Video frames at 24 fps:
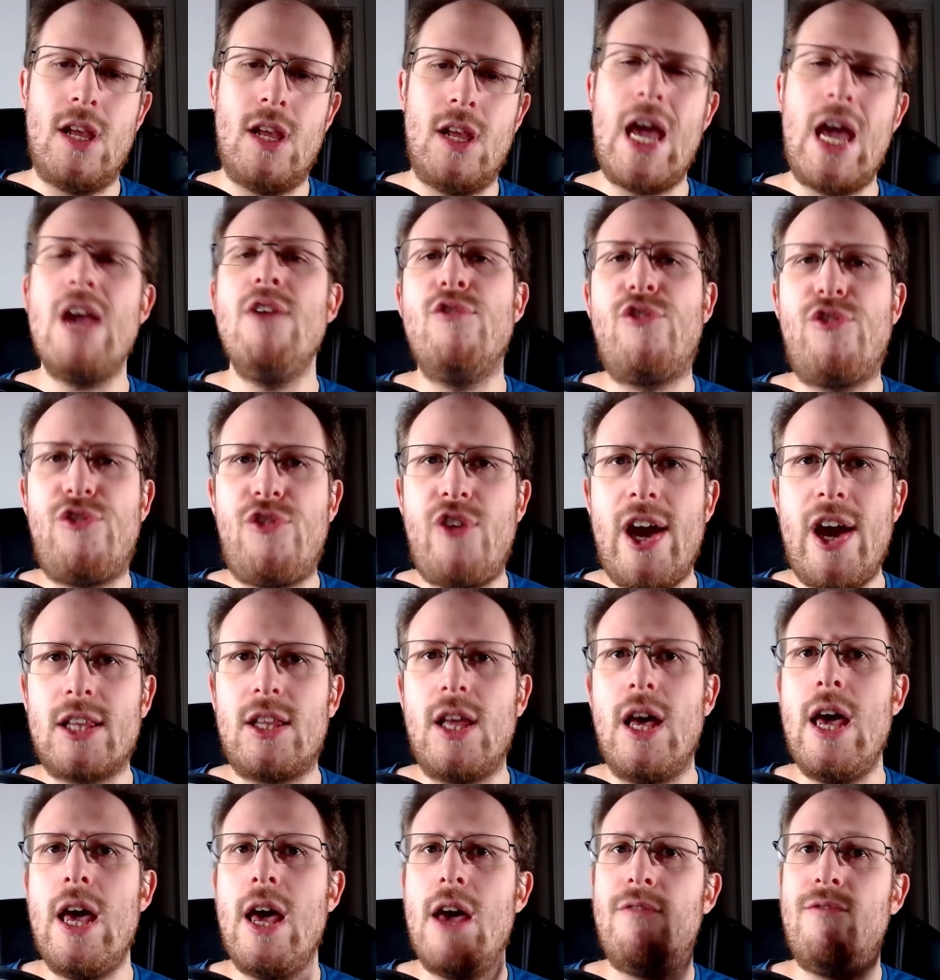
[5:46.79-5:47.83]
In fact,
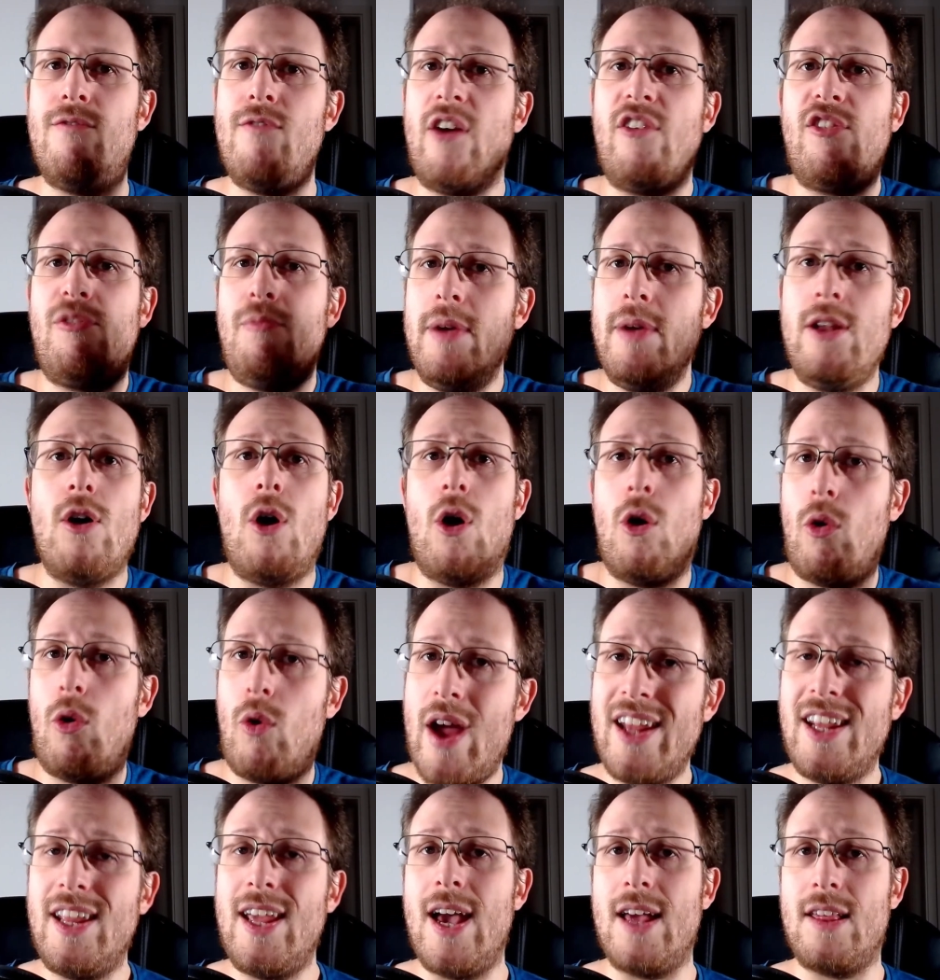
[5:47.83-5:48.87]
there have been
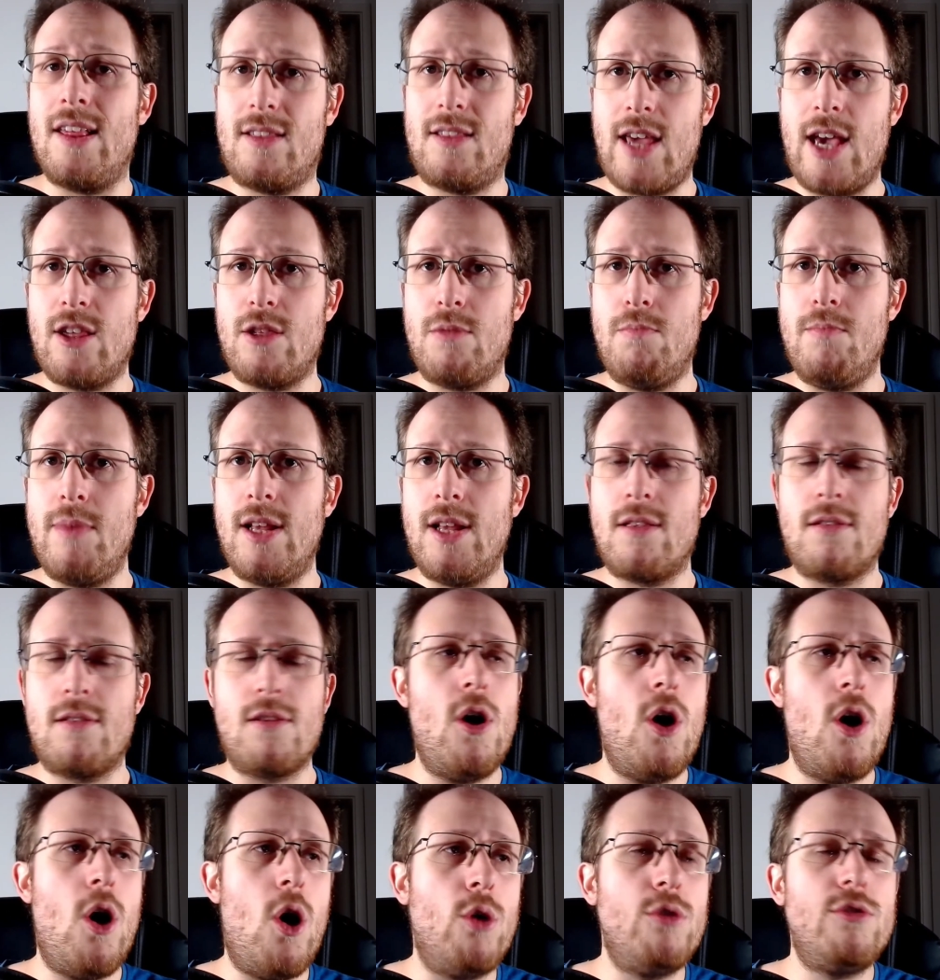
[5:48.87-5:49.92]
already assessments
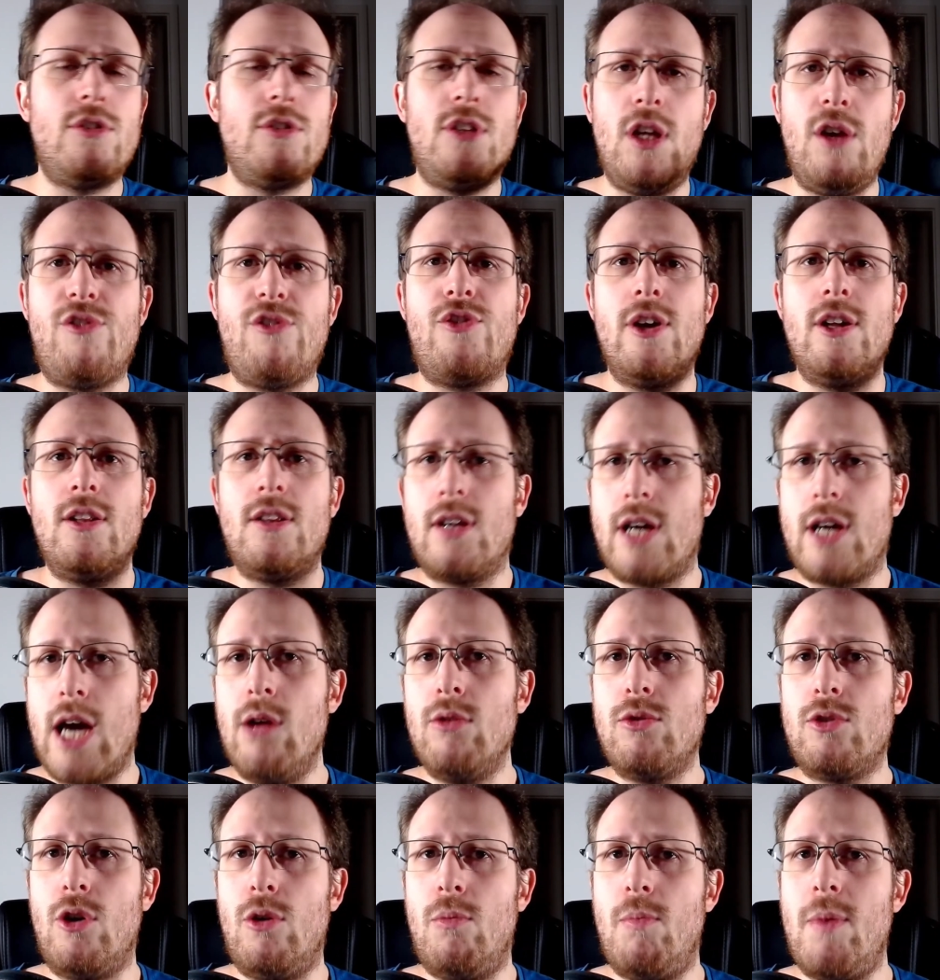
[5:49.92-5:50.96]
on different
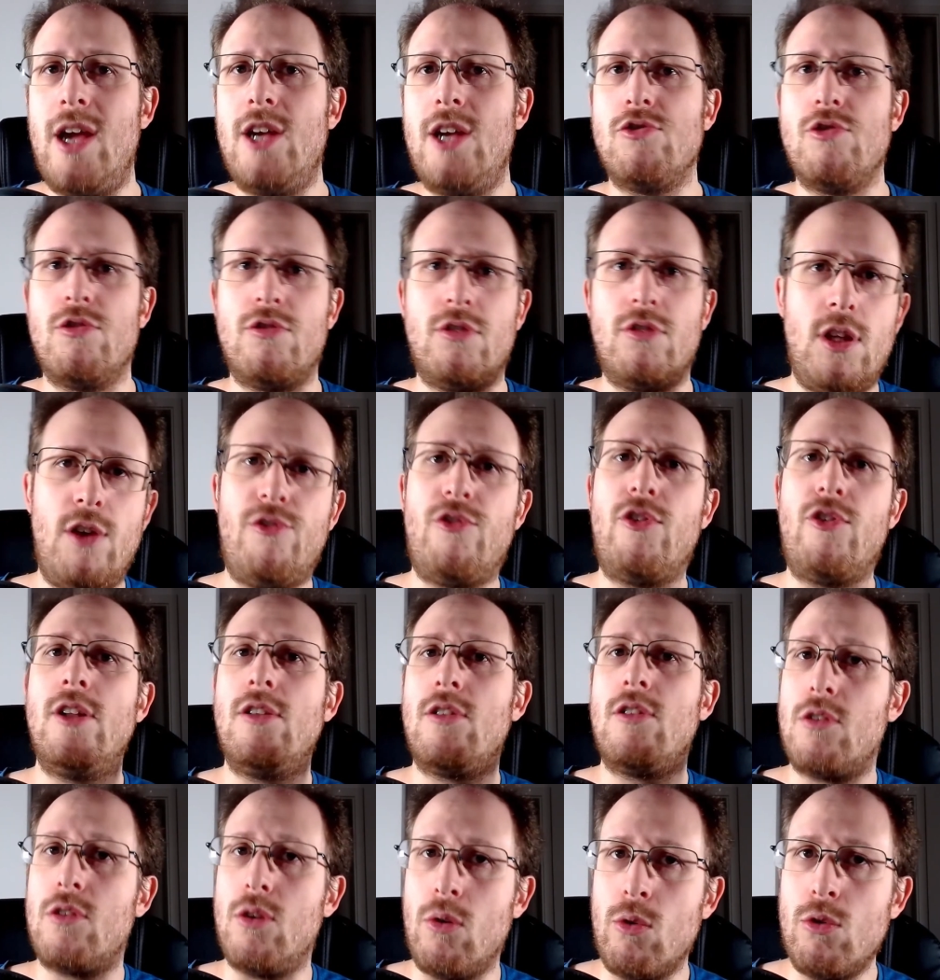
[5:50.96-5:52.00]
countermeasures, different
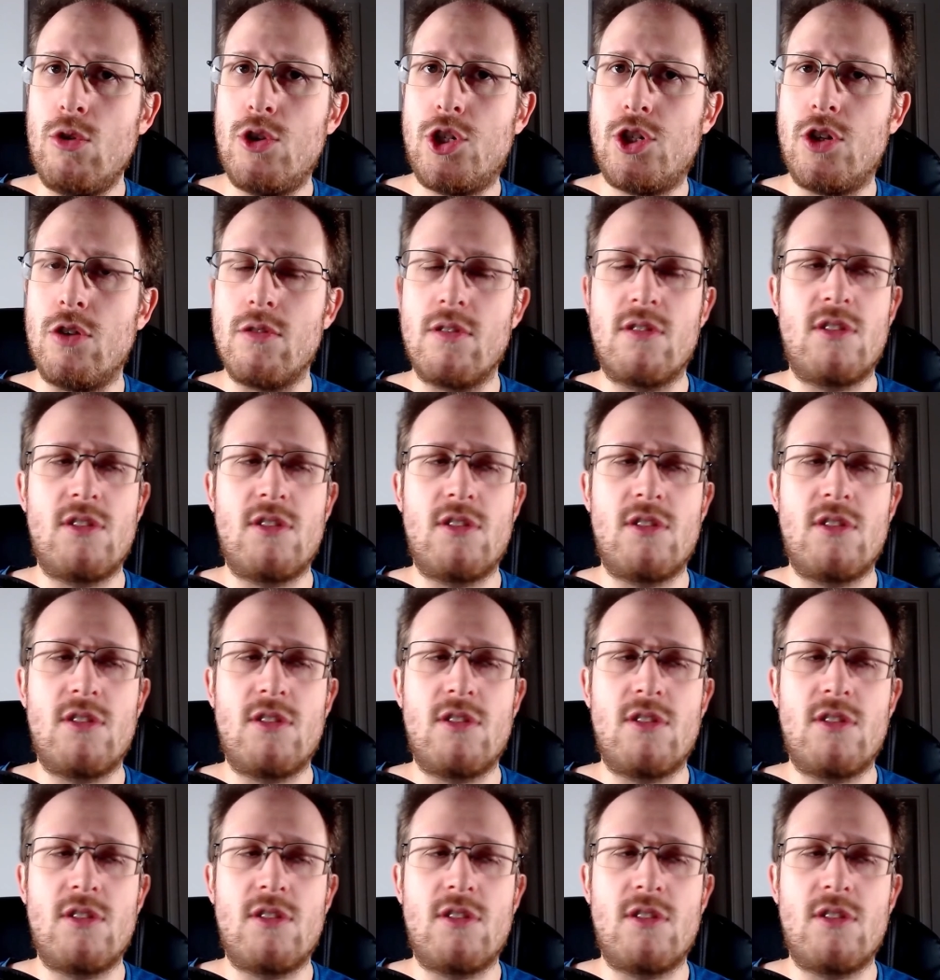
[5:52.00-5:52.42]
solutions.